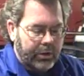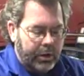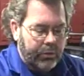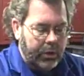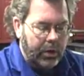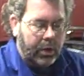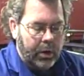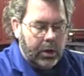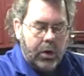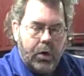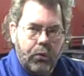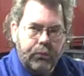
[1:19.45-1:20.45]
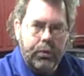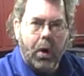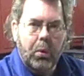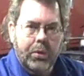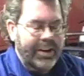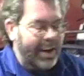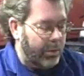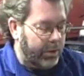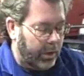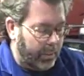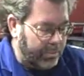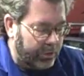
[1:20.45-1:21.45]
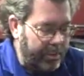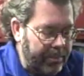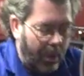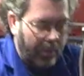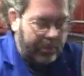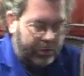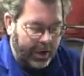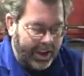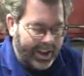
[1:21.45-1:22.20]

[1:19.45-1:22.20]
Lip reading: it rolls out the lumps and bumps.